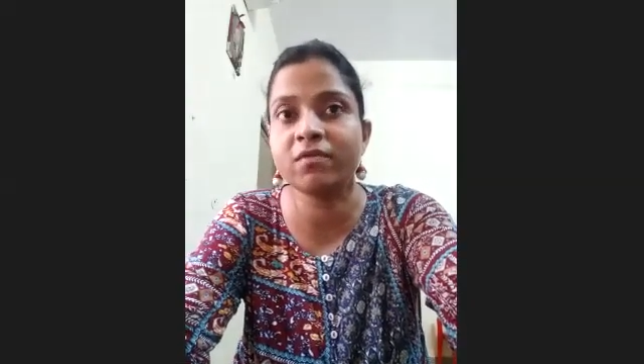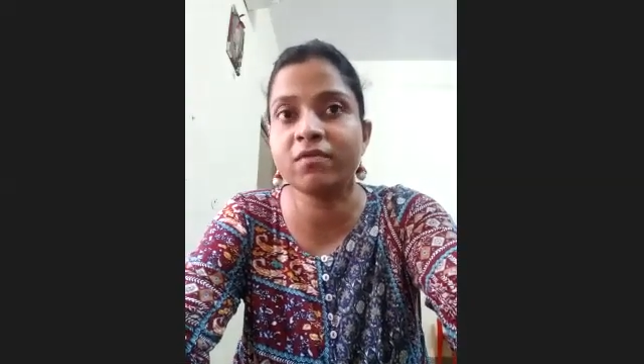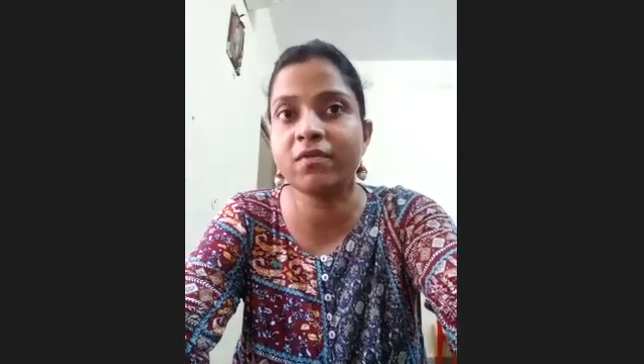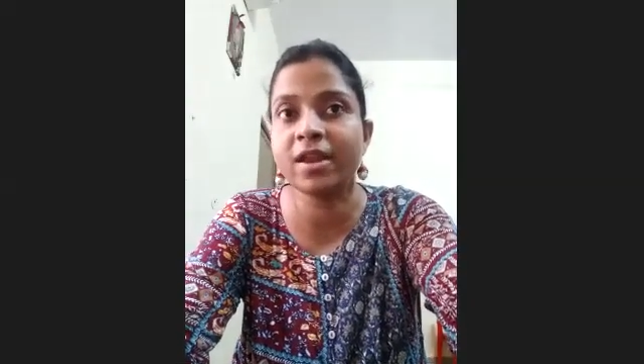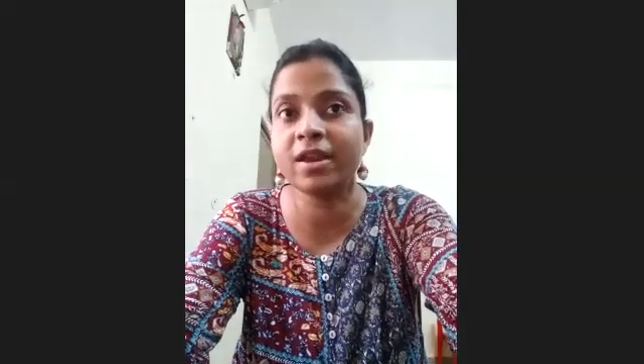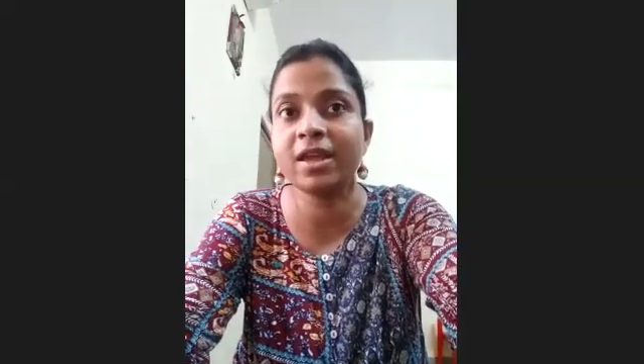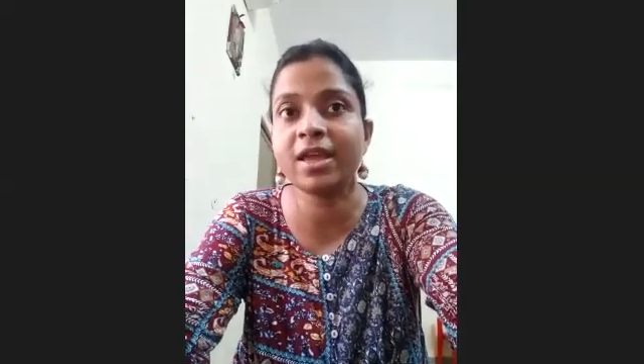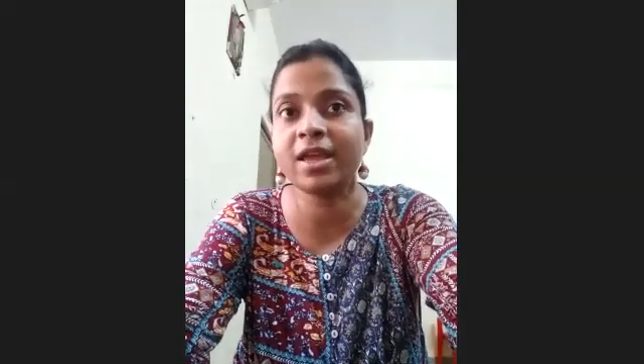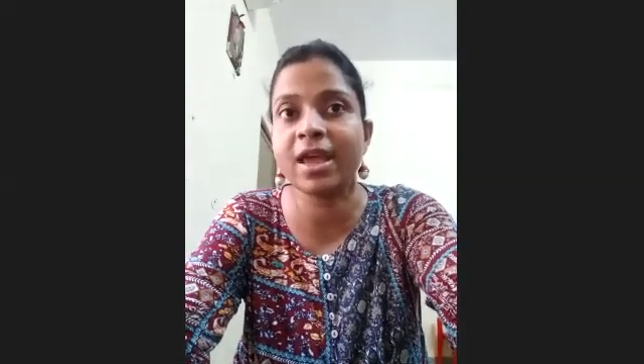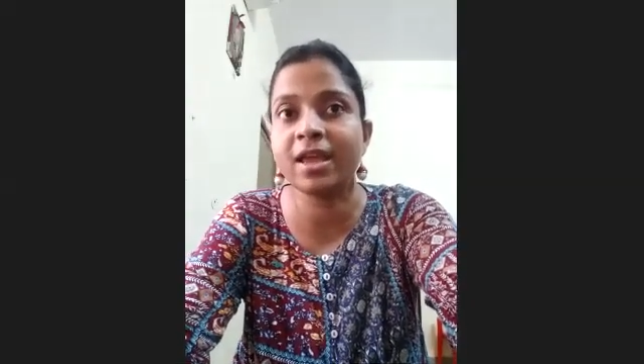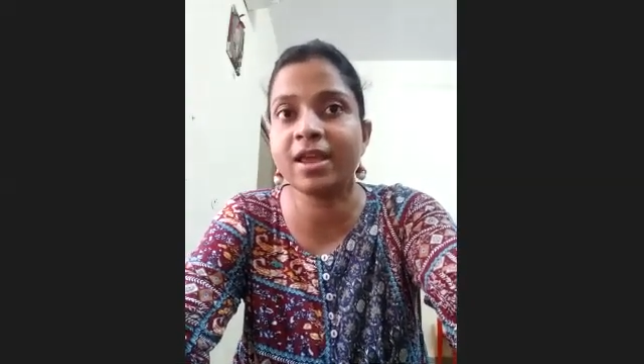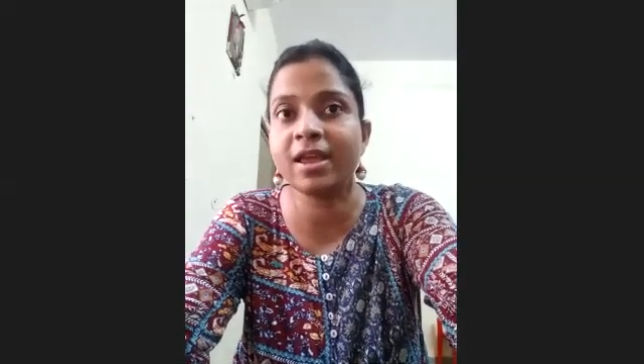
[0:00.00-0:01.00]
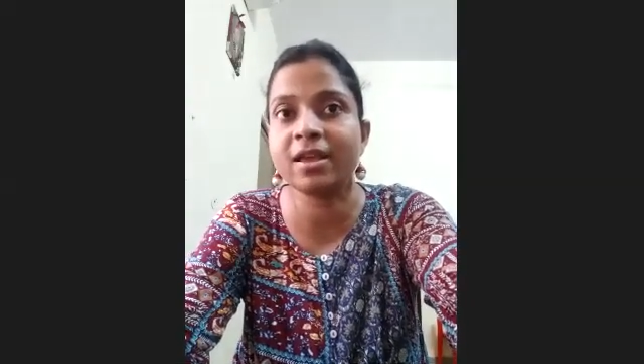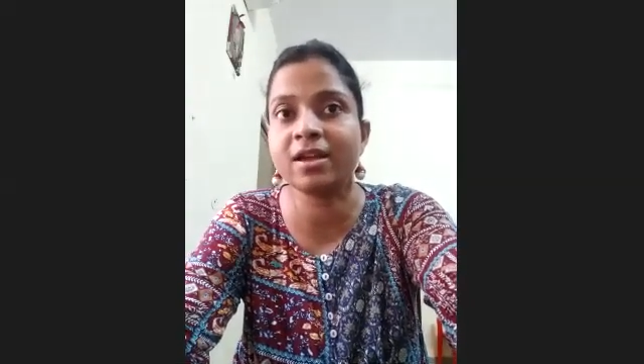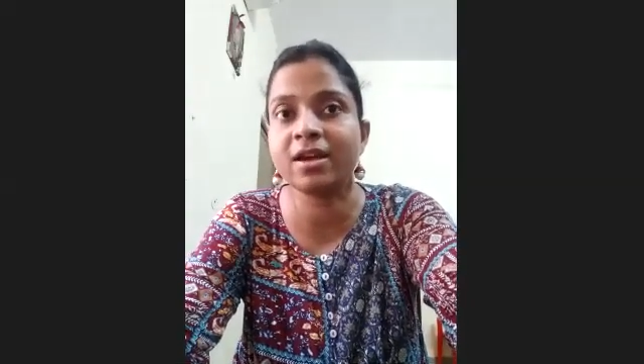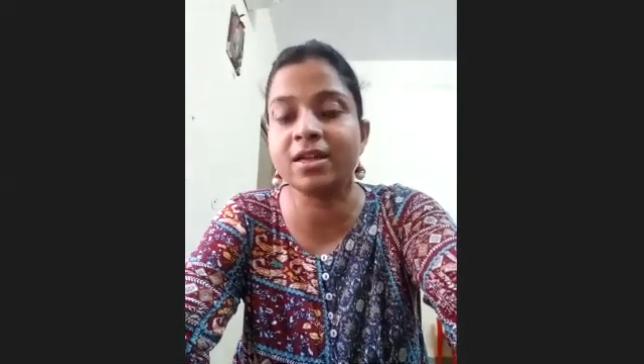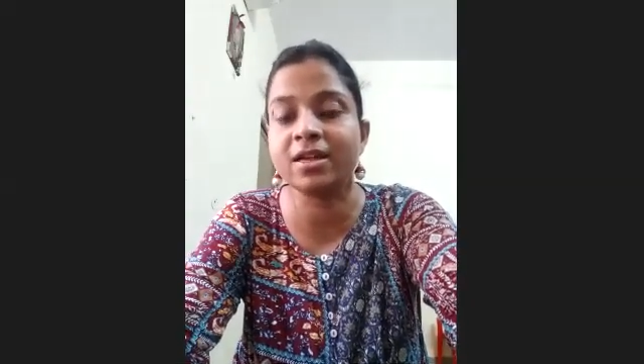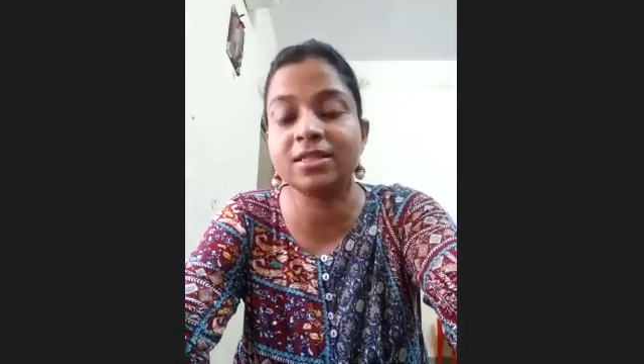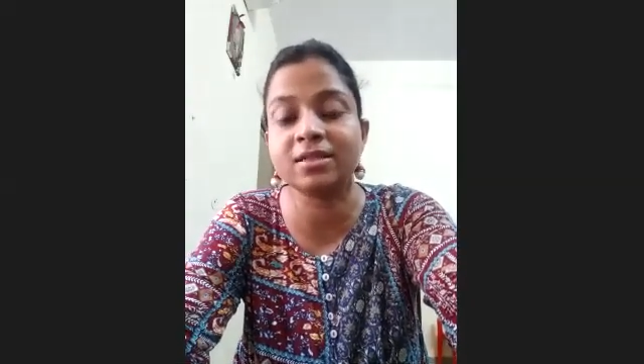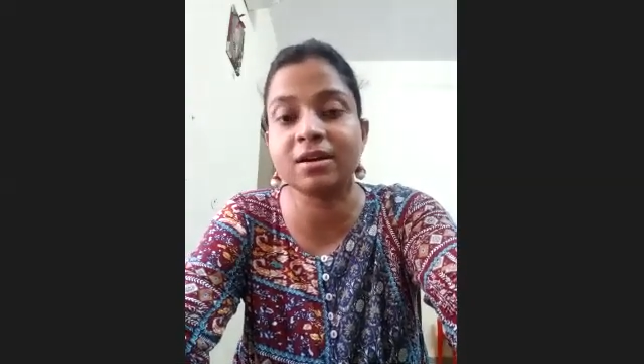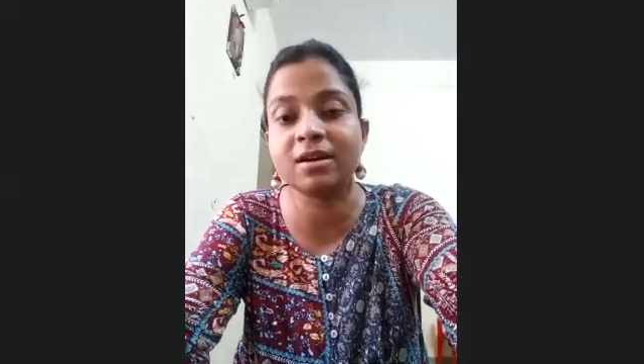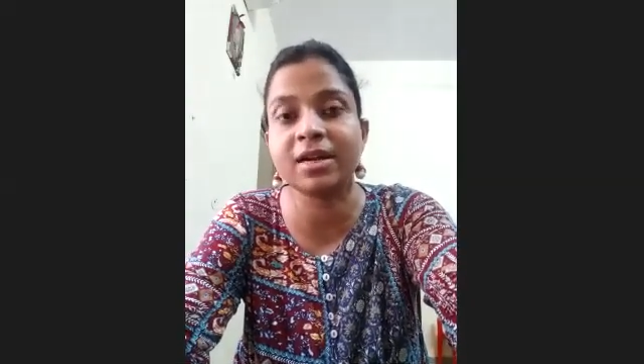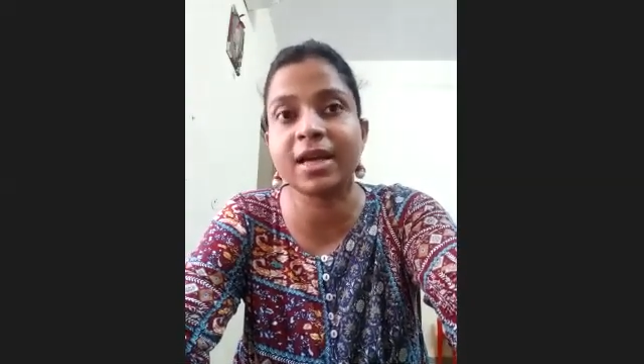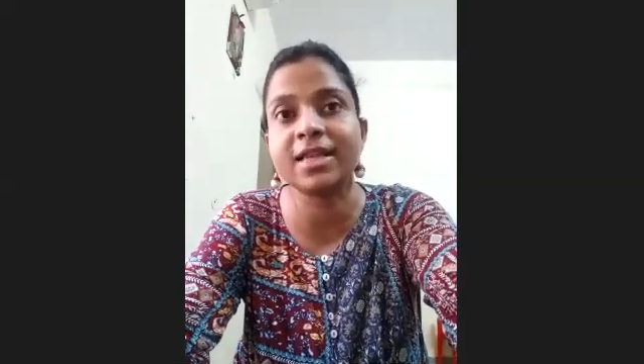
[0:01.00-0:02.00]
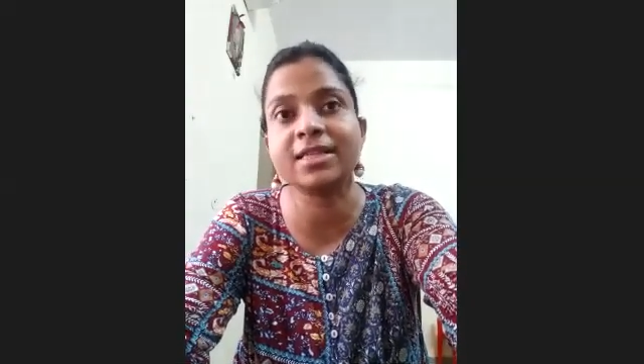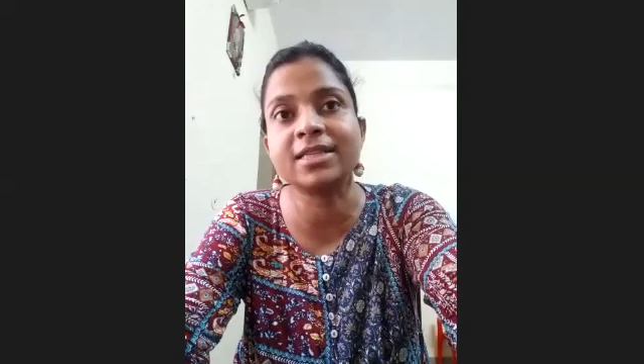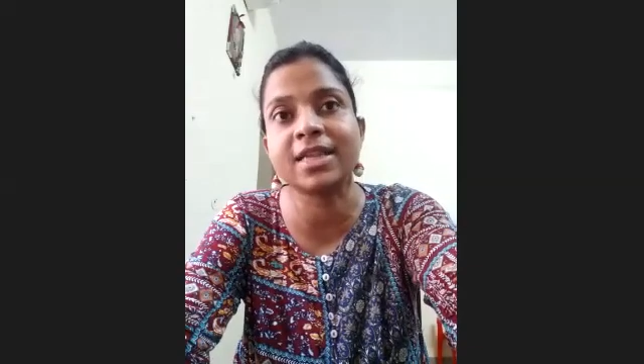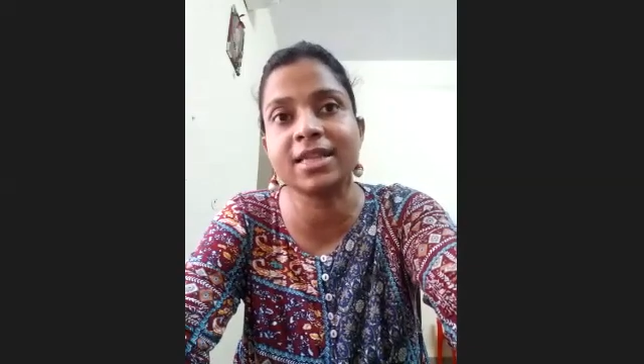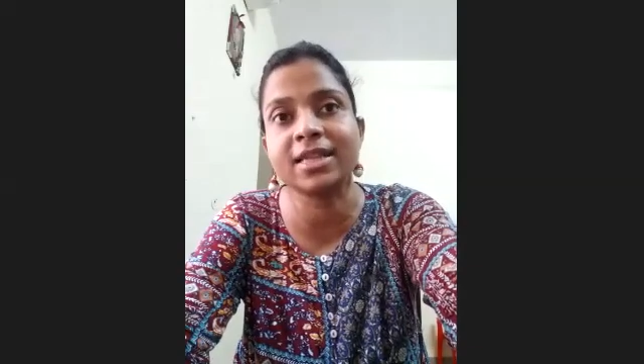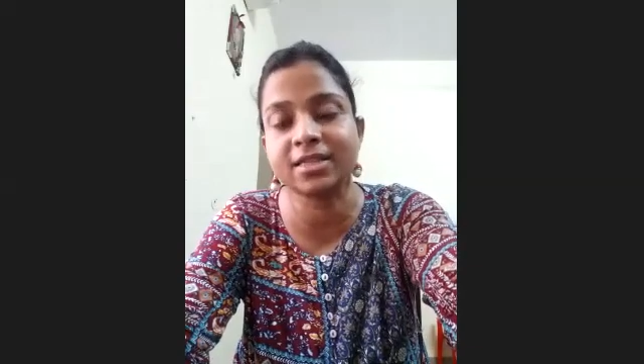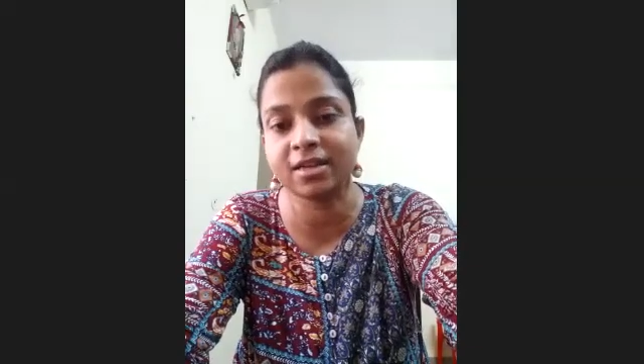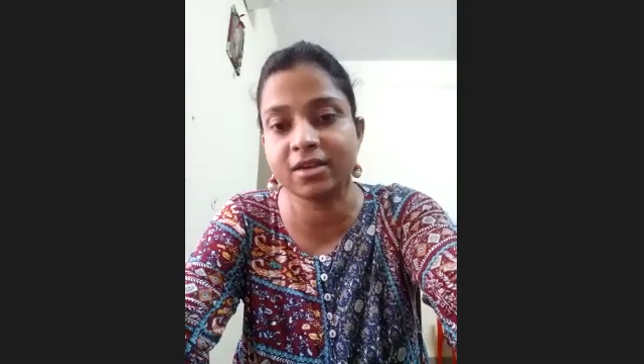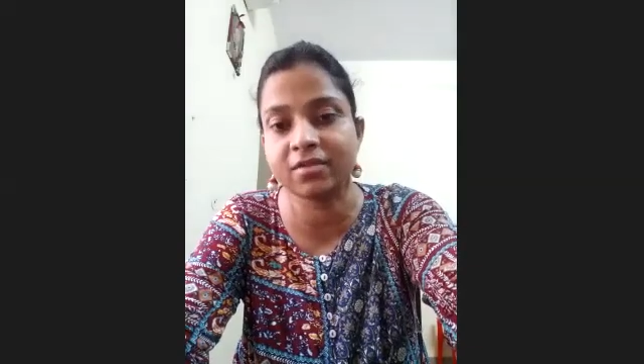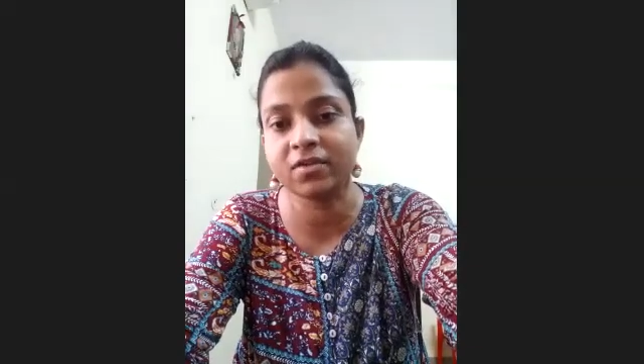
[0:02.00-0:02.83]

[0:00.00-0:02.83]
very caring, concerned, and sensitive.